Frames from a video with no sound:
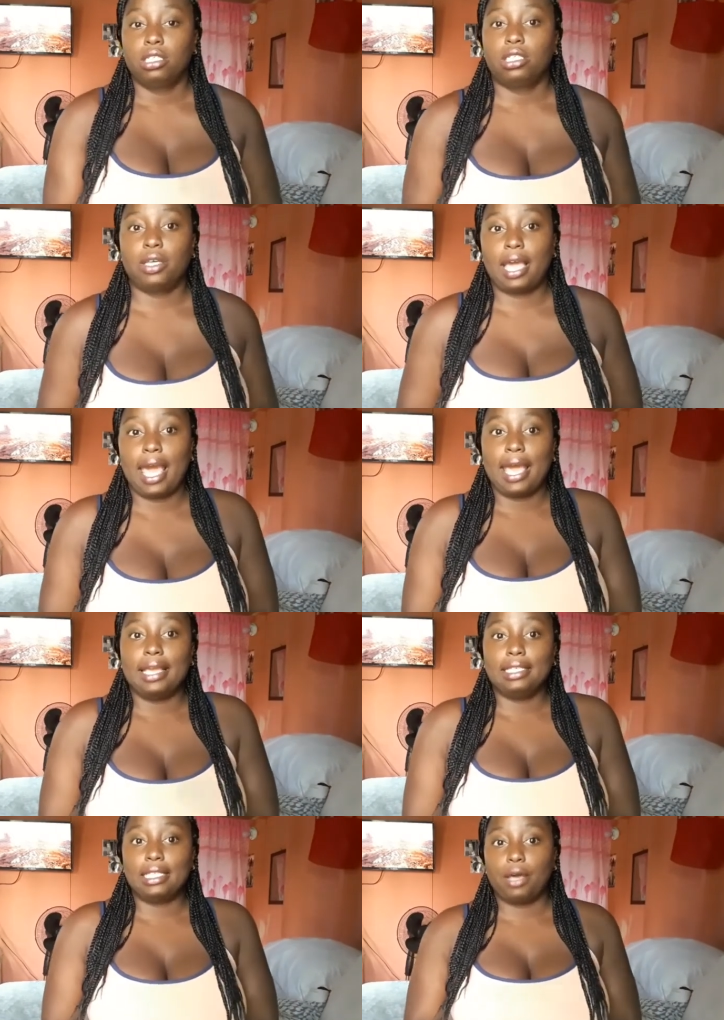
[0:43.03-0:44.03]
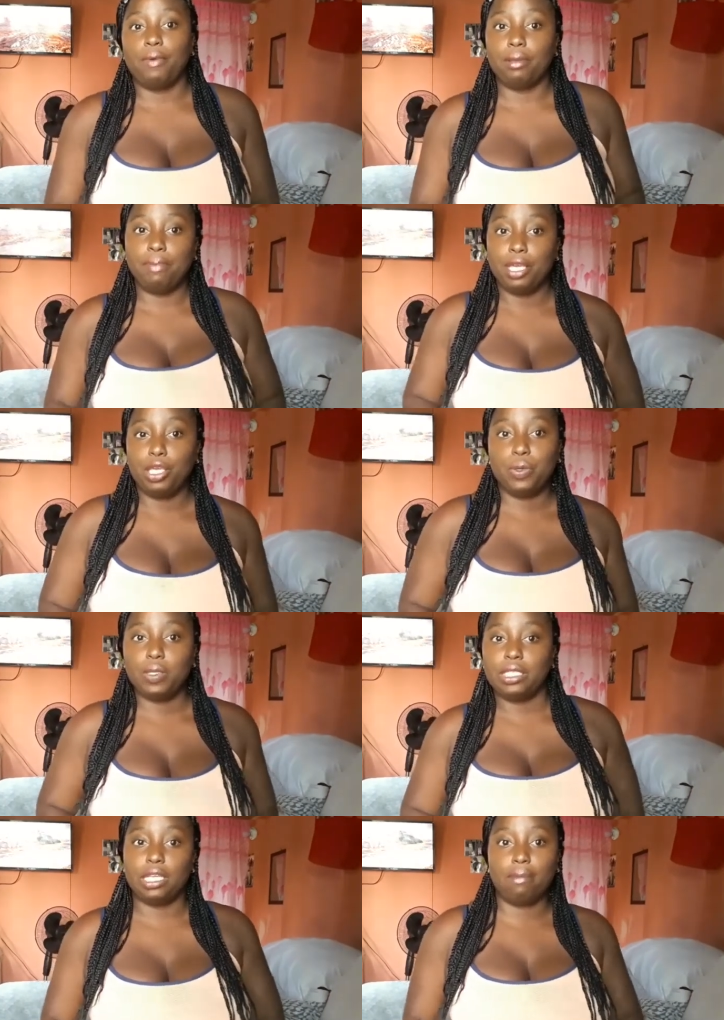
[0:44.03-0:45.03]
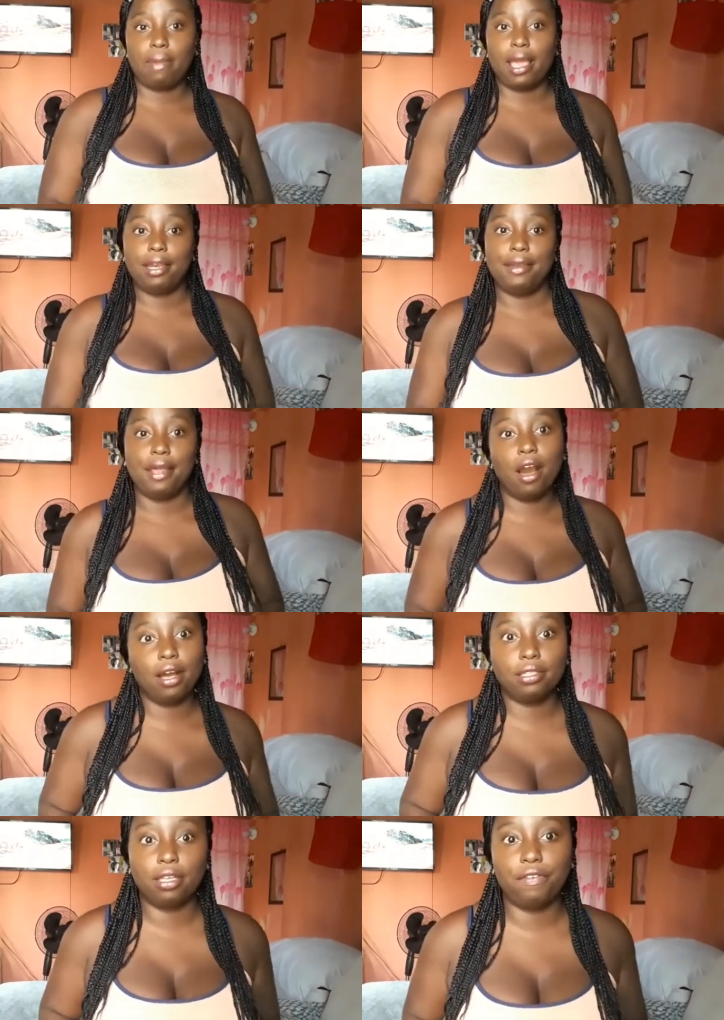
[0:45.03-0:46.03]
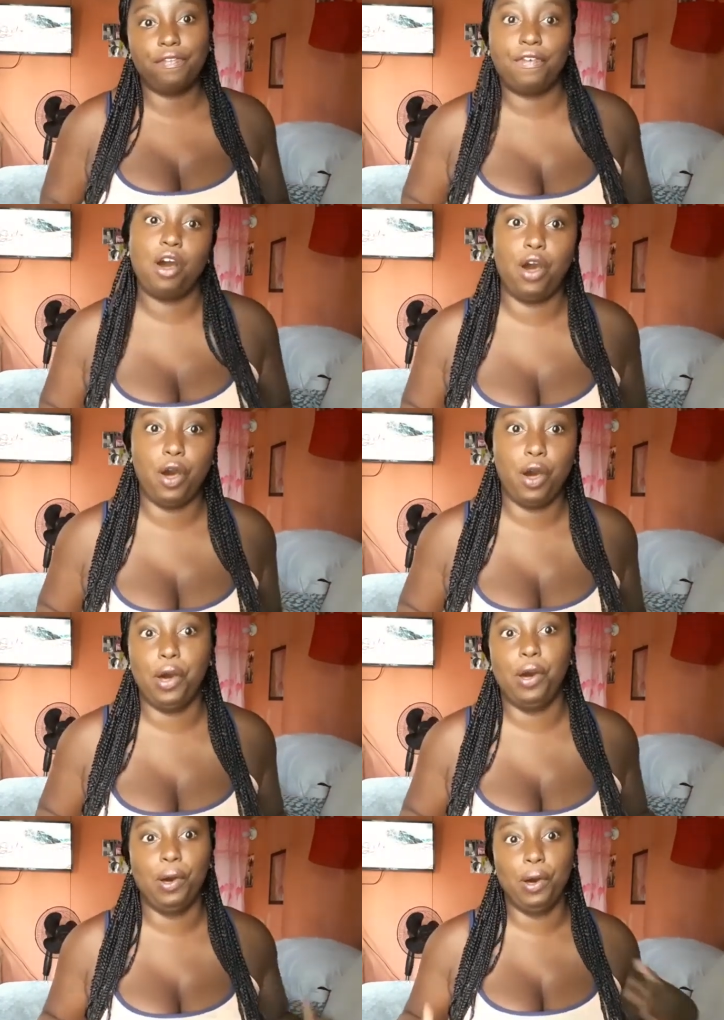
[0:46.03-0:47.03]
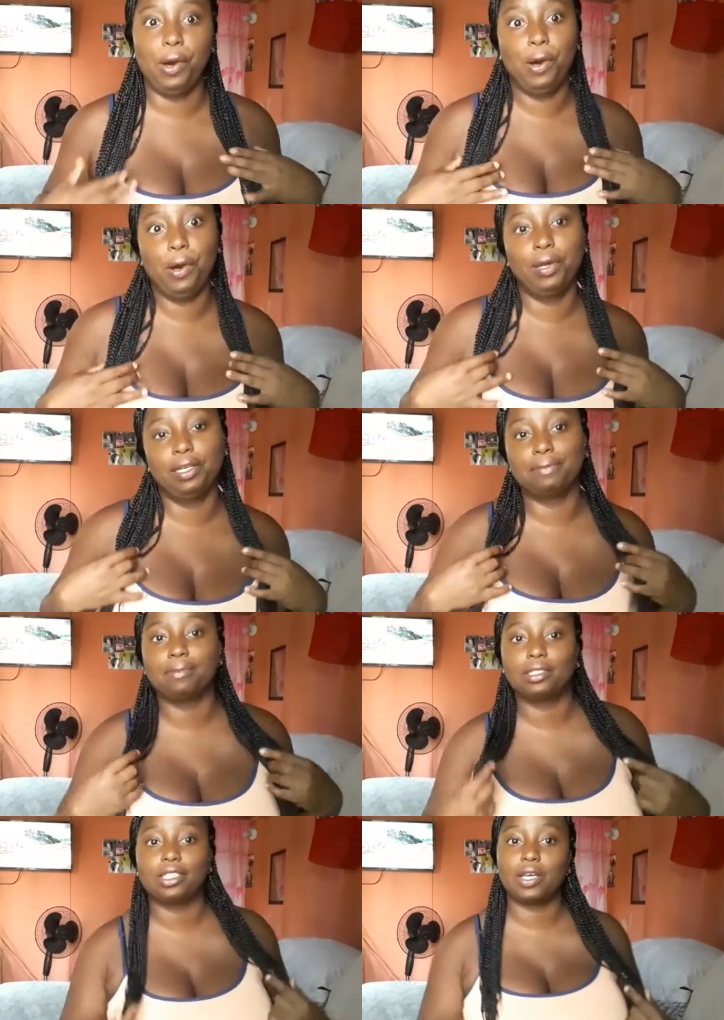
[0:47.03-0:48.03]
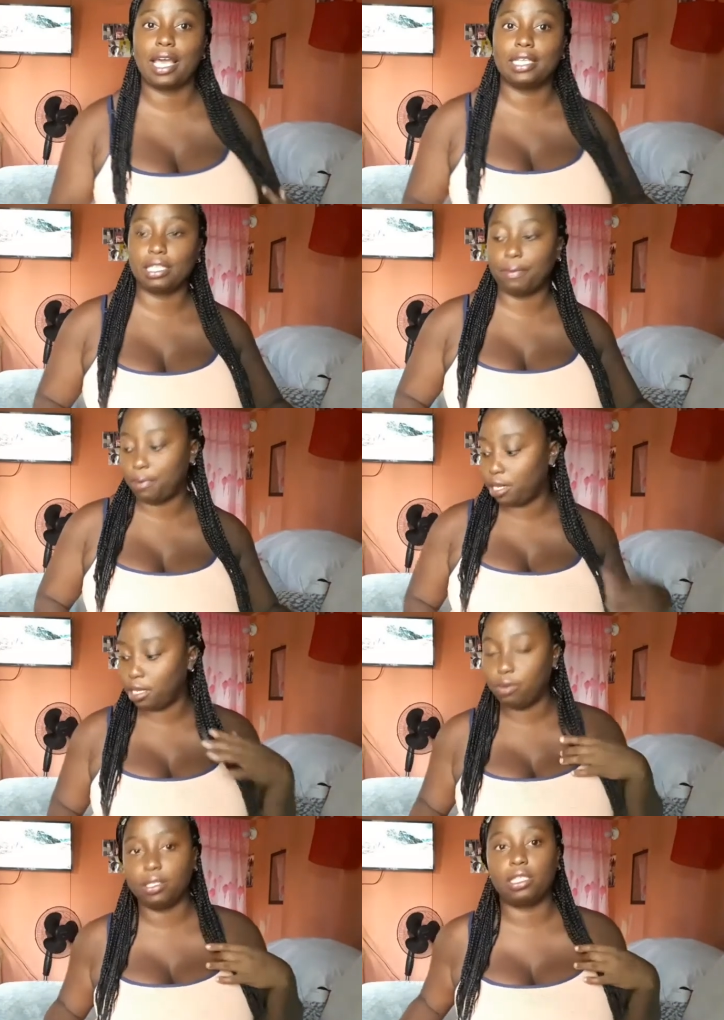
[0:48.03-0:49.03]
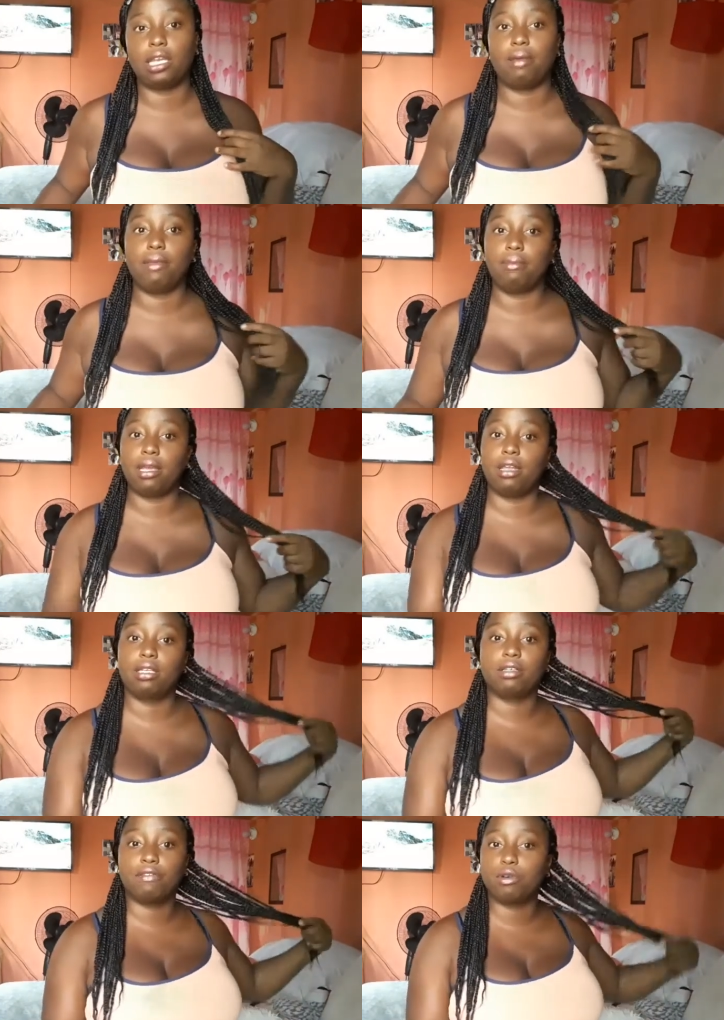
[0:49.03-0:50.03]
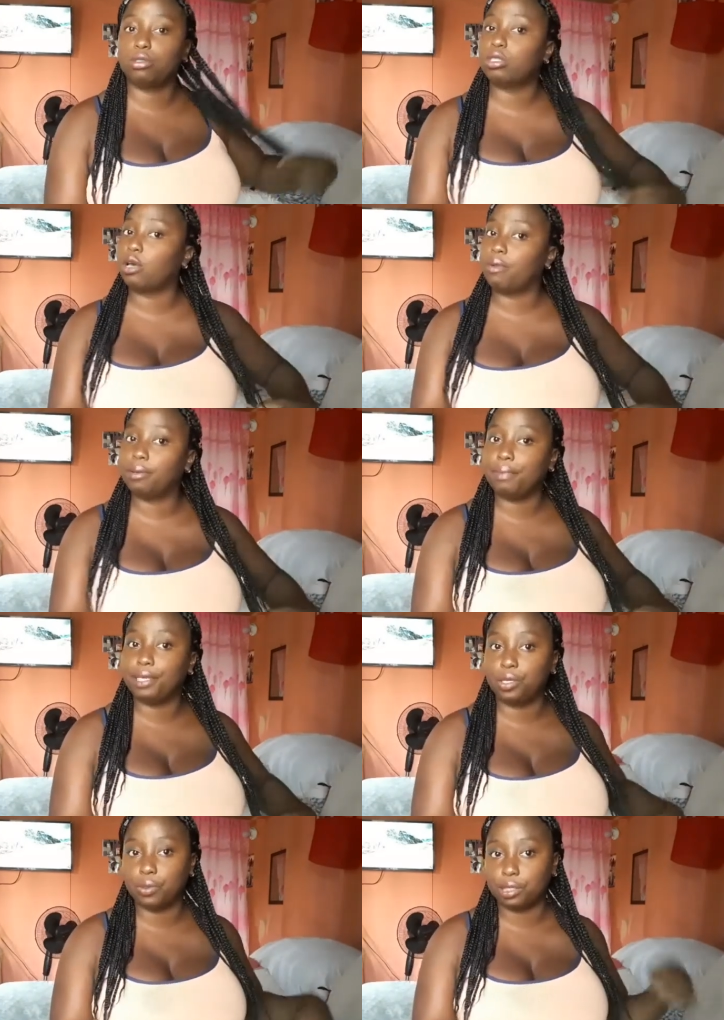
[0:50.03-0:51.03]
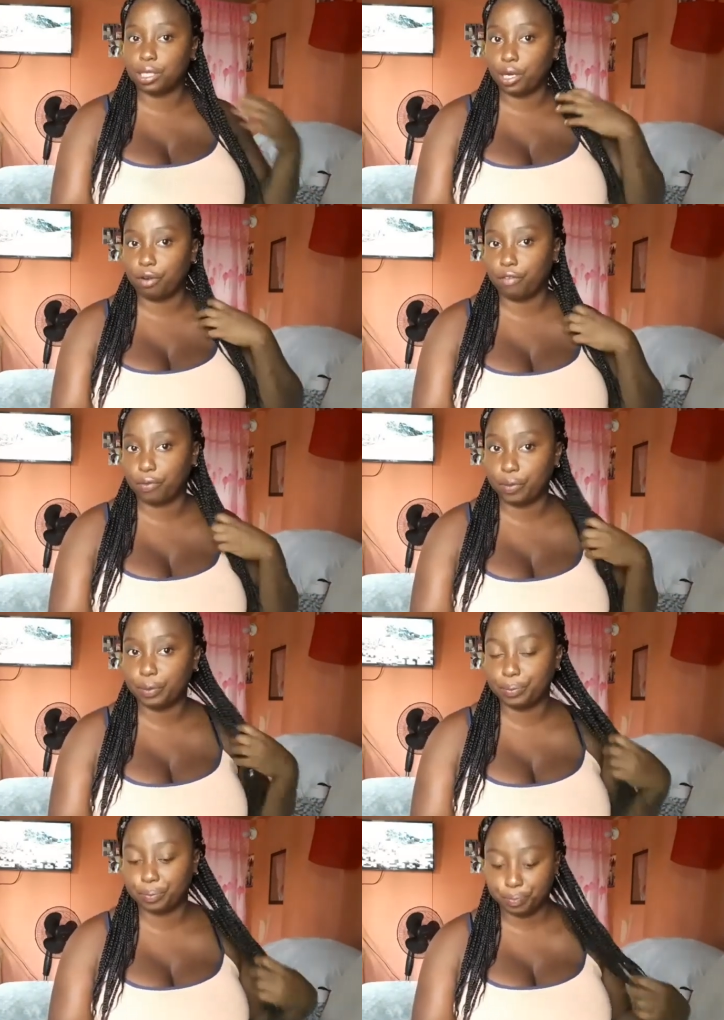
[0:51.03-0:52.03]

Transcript: So, guys, I will be using my daughter's phone. So, guys, I put a question in my daughter's phone. So, I will be using her phone.